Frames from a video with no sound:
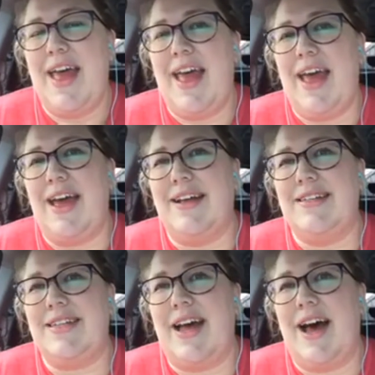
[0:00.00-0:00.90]

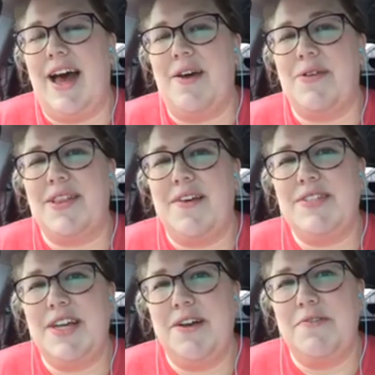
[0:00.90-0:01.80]
and I would love
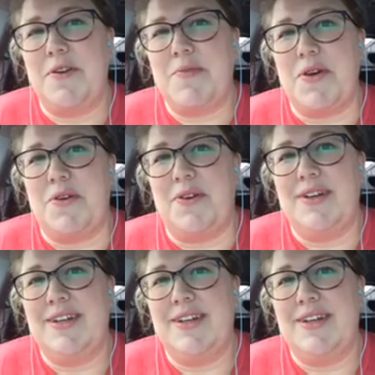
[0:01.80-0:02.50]
to hear from you.